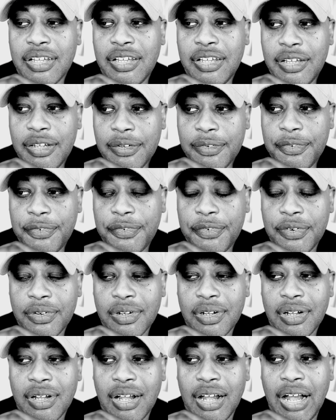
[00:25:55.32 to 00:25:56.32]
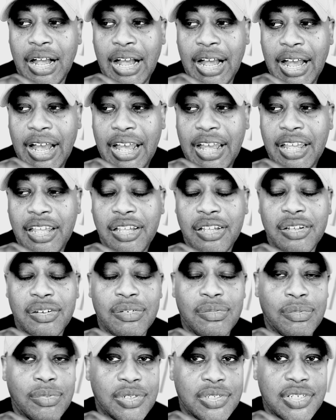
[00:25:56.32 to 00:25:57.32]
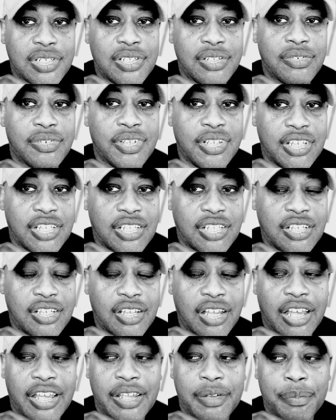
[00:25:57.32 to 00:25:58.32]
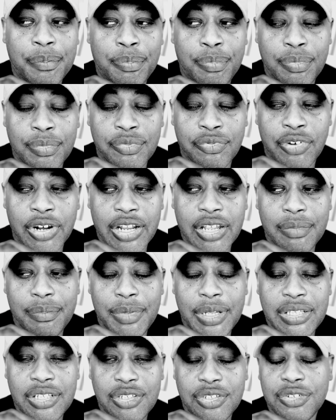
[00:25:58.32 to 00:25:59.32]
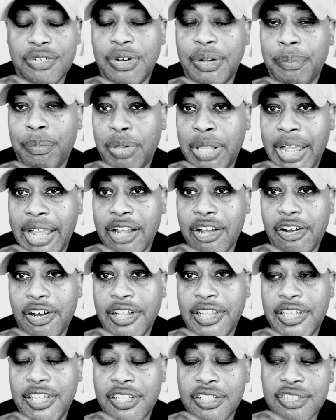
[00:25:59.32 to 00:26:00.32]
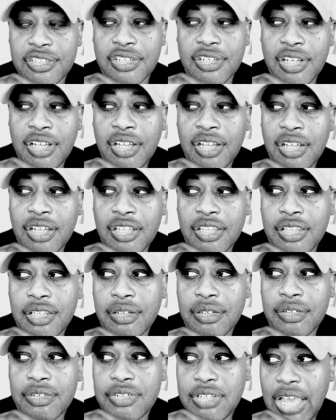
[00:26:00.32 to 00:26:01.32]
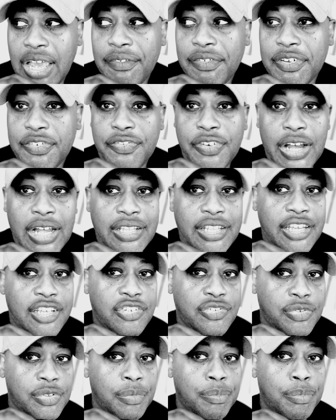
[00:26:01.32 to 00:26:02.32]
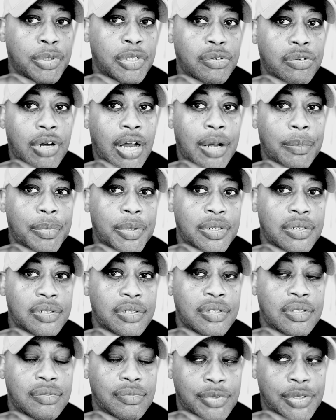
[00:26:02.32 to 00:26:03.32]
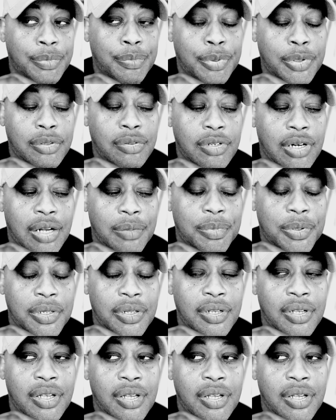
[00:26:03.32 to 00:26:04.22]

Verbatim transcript: if I wasn't getting a recommended to a black audience, Savage Finance would have blew up. Would have blew up.